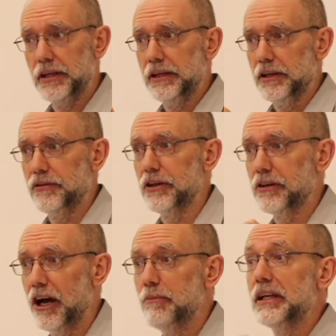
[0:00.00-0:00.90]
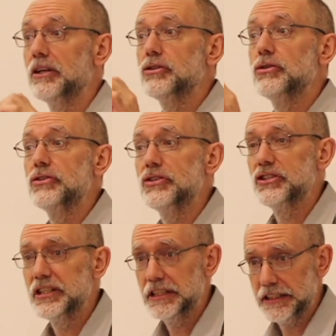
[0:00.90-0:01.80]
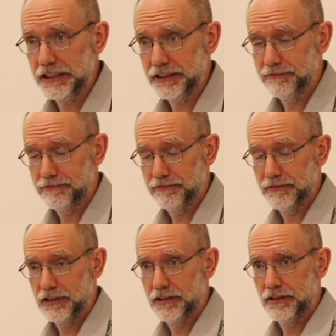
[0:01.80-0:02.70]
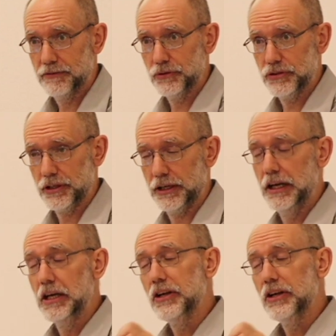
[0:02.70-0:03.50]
It is the coming to see, you see.